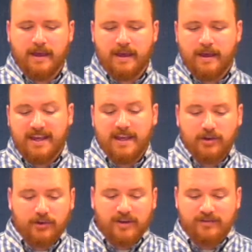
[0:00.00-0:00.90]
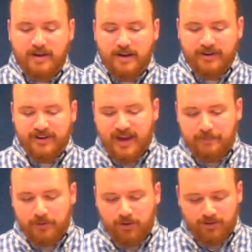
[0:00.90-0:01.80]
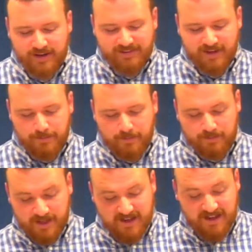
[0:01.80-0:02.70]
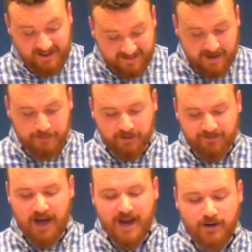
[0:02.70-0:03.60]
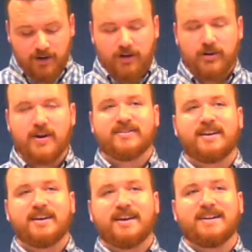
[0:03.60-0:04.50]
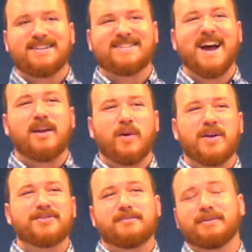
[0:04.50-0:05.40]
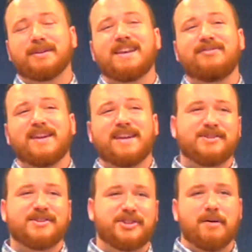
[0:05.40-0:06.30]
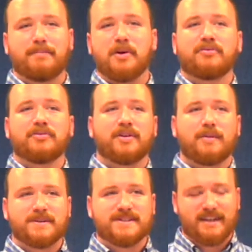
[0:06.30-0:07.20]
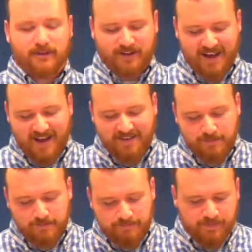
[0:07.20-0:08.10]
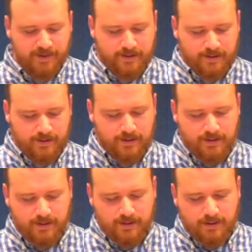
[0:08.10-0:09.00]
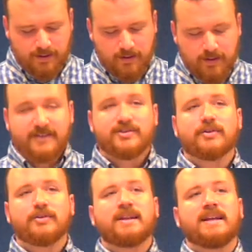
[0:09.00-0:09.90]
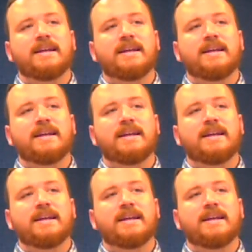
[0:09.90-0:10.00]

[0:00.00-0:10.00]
He also gives another example, an example of a hiker who has to decide whether to believe he can jump over a particular chasm. And certainly,